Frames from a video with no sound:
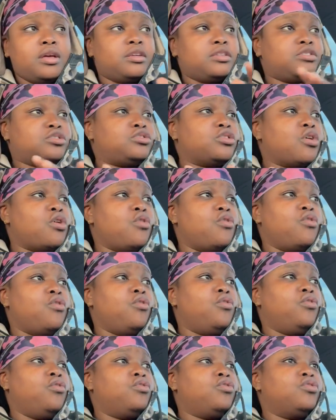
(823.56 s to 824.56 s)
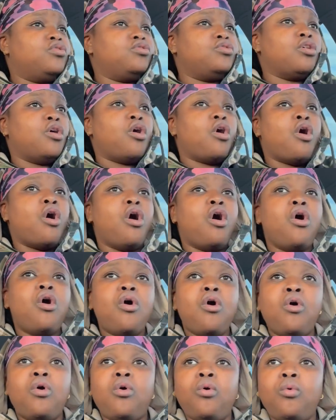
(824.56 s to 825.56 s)
So the
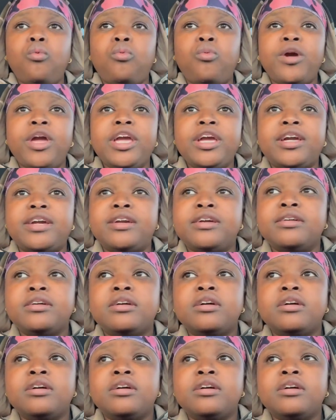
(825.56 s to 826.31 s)
whole weekend,